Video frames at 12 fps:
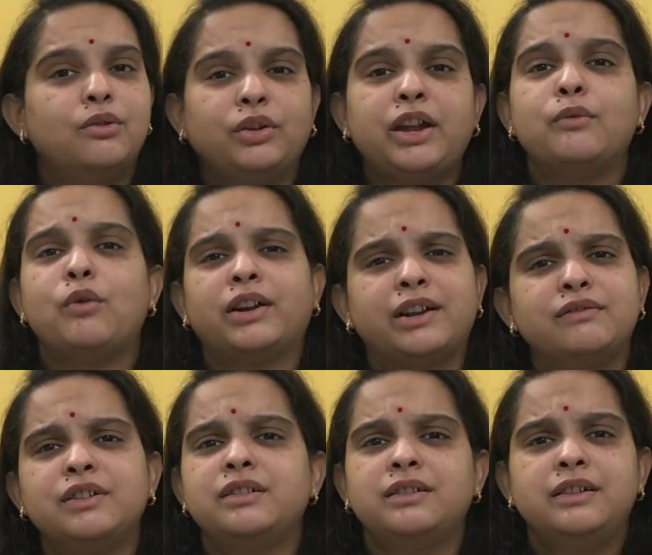Okay,
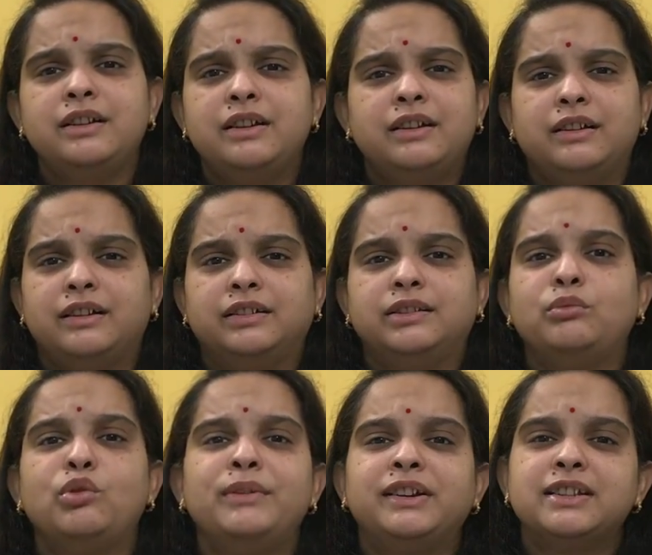whatever the
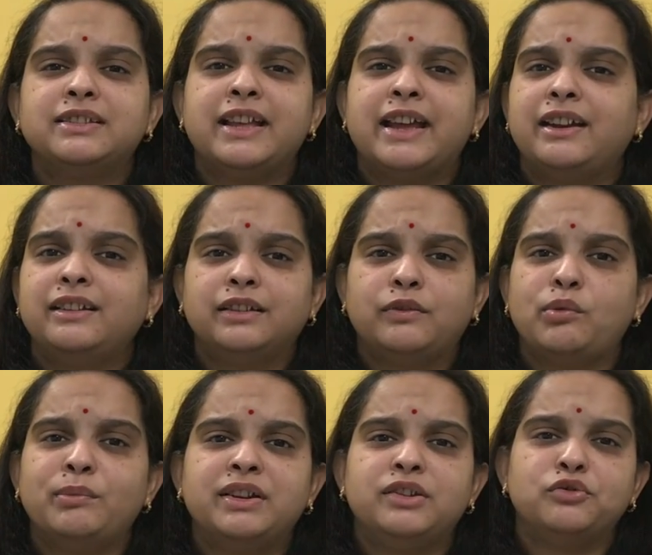movement is there, the
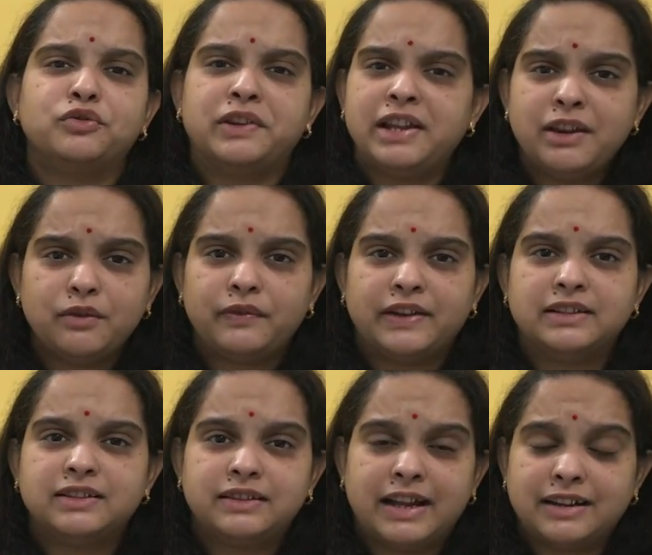woman usually
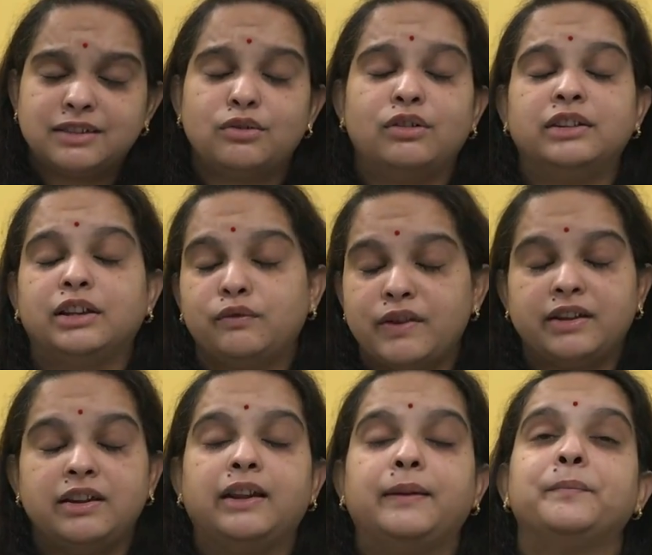feels. That is called the
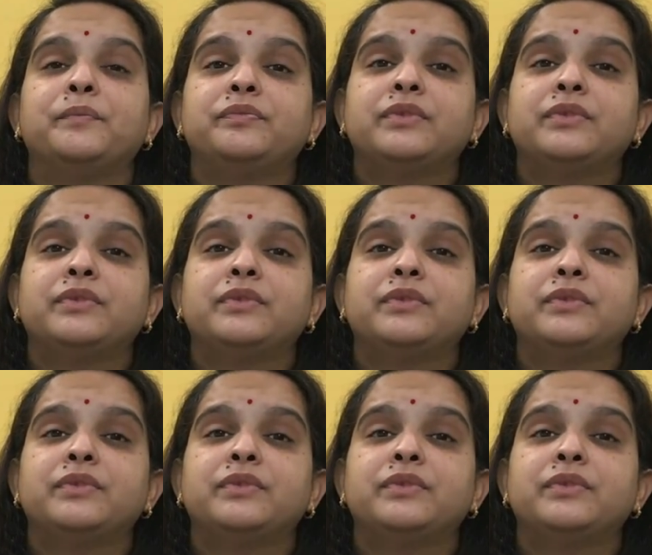quickening.